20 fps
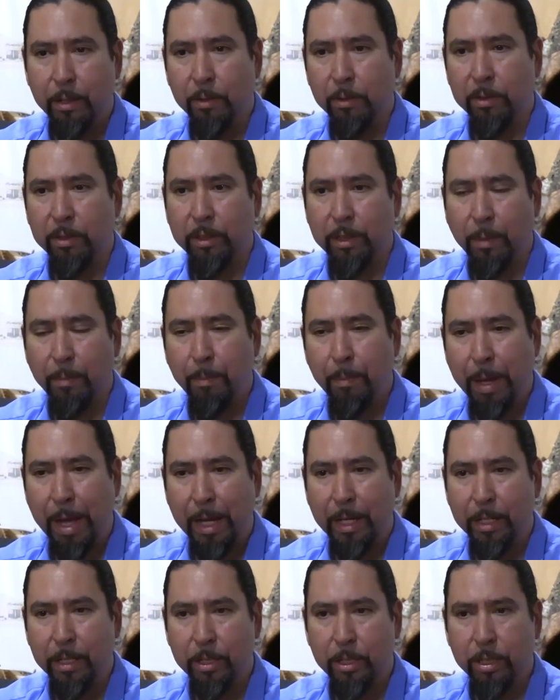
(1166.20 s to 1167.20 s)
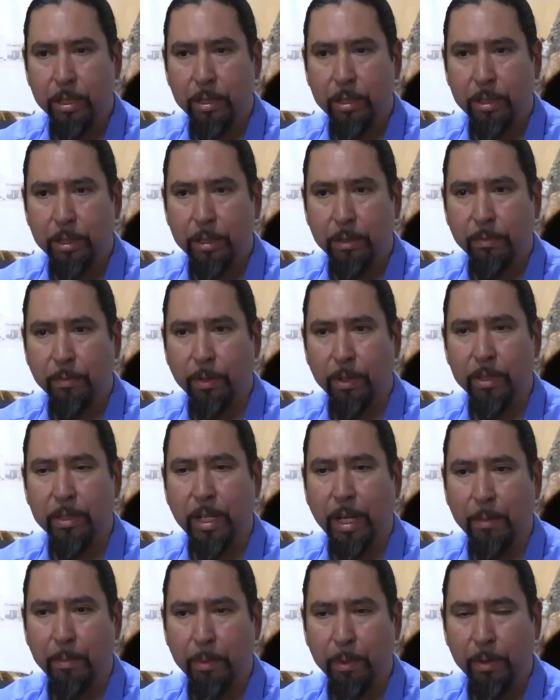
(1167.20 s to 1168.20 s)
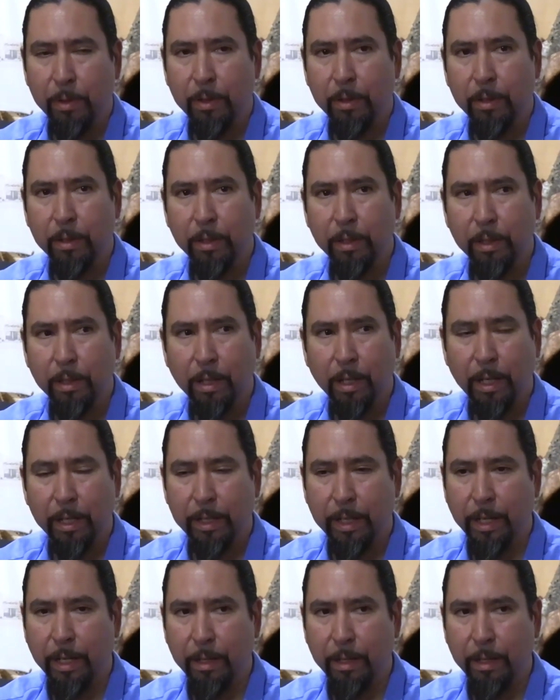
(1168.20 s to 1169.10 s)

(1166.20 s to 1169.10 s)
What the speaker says: some packages, for example, I